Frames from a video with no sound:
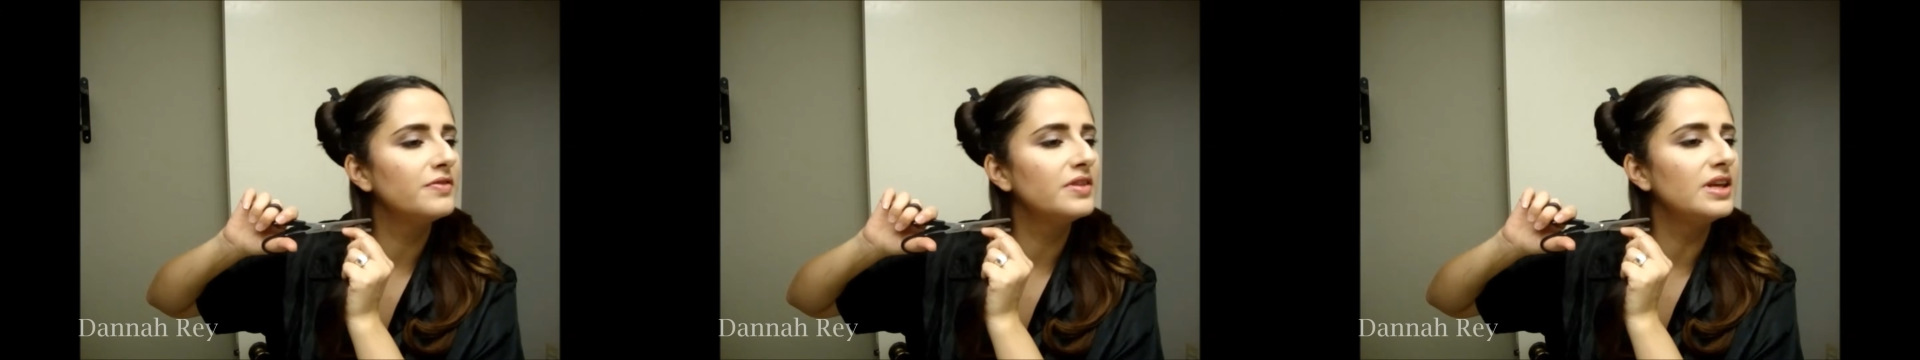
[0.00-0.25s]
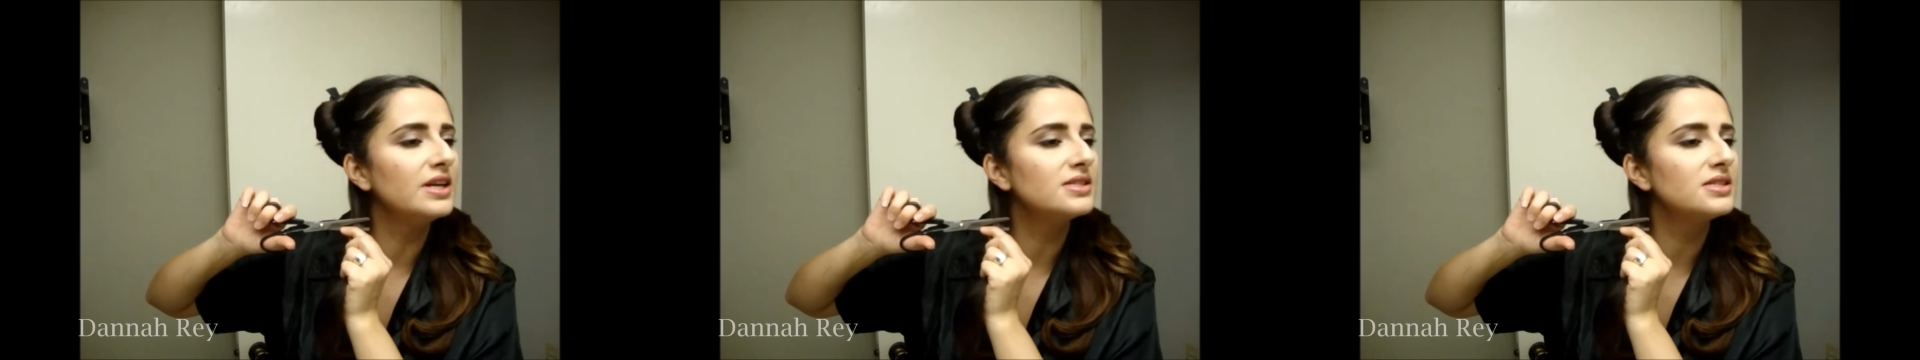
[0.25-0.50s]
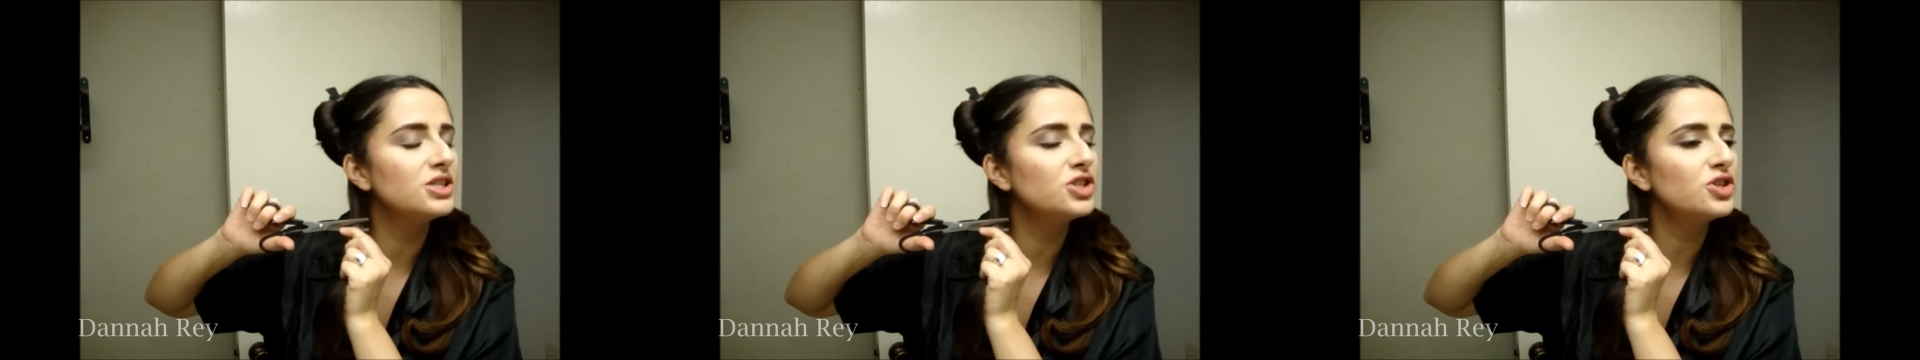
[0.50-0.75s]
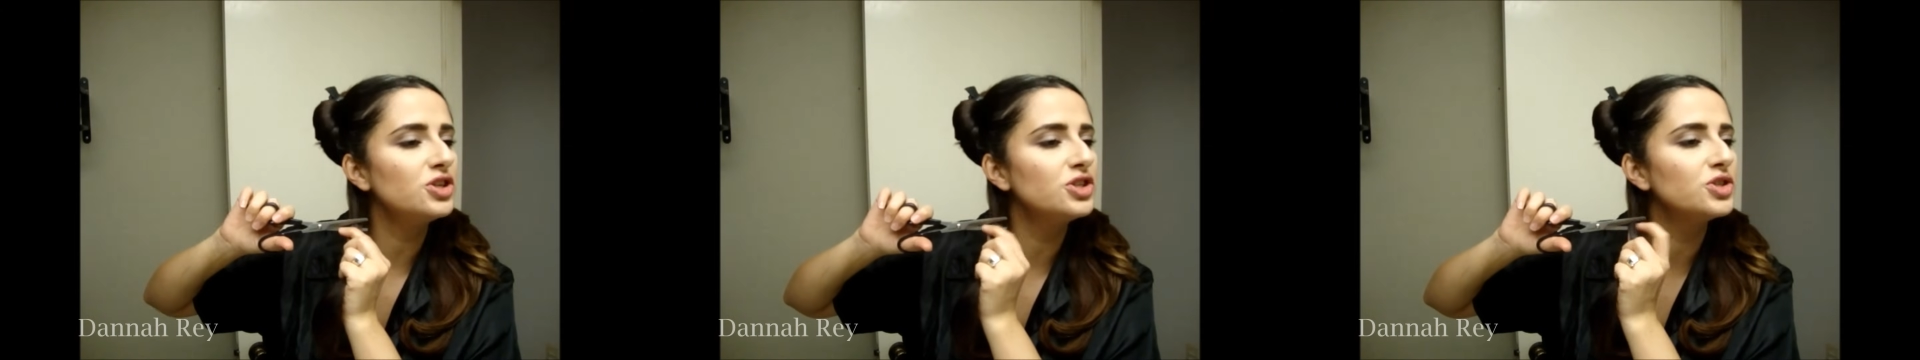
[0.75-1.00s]
of the
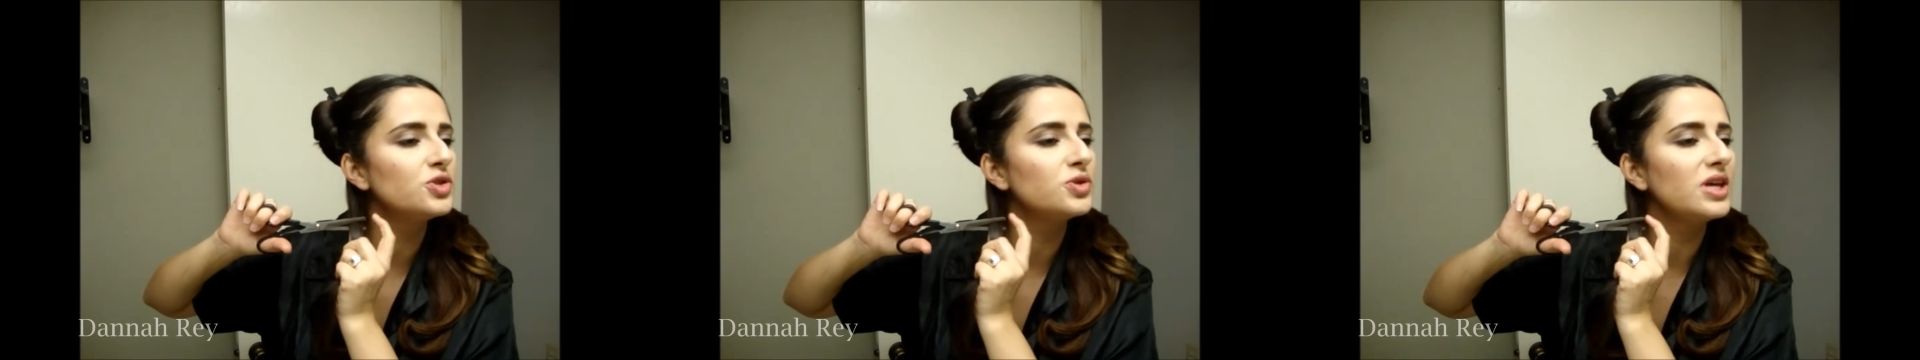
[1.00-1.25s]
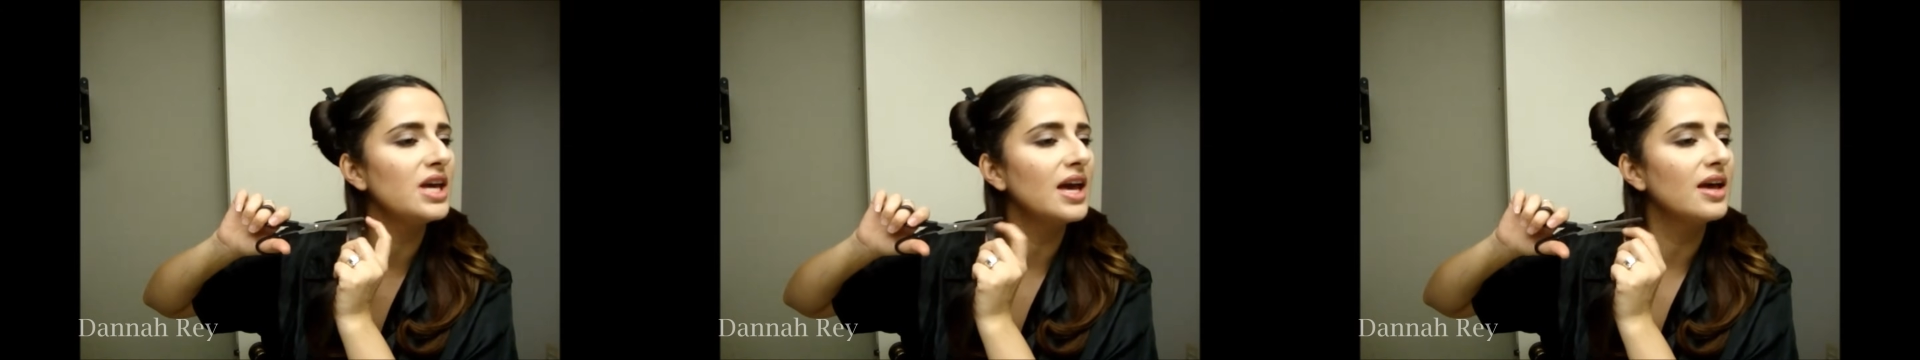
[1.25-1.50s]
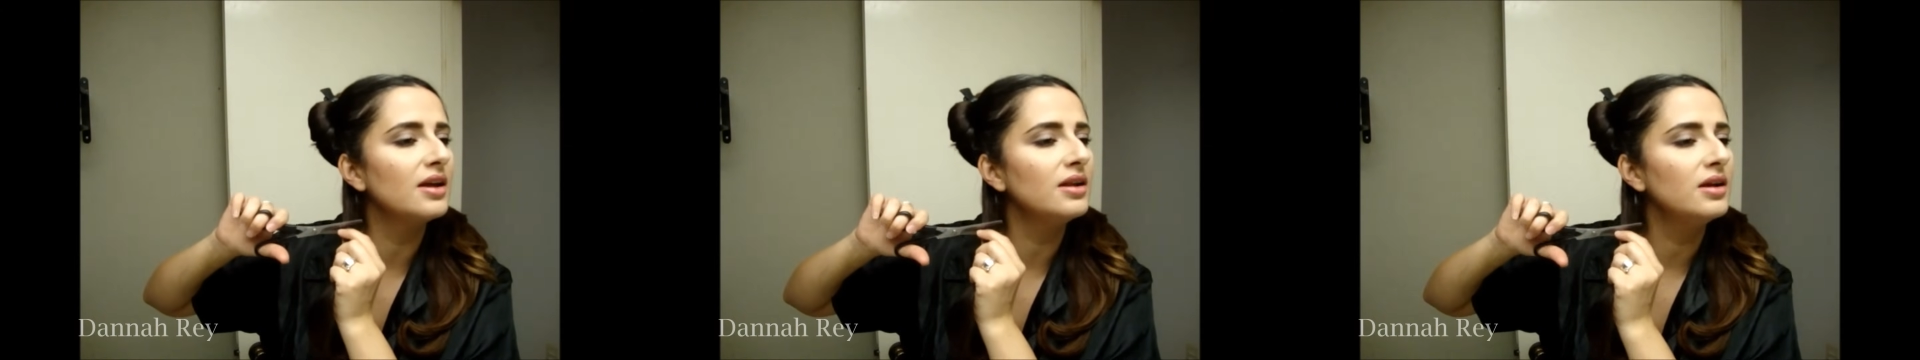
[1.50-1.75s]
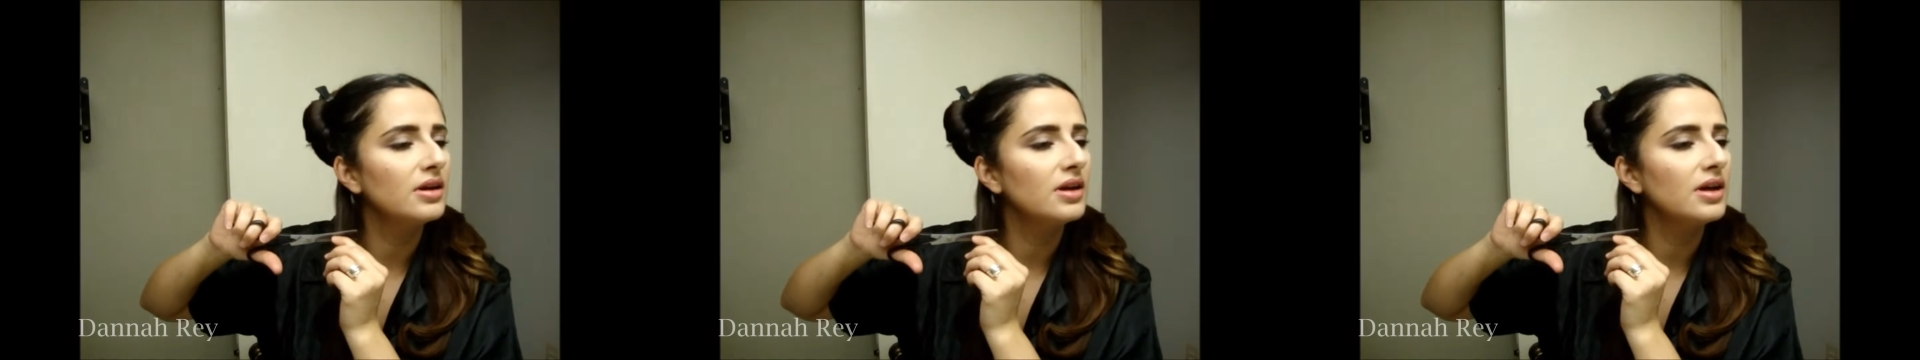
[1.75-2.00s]
scissors to the end,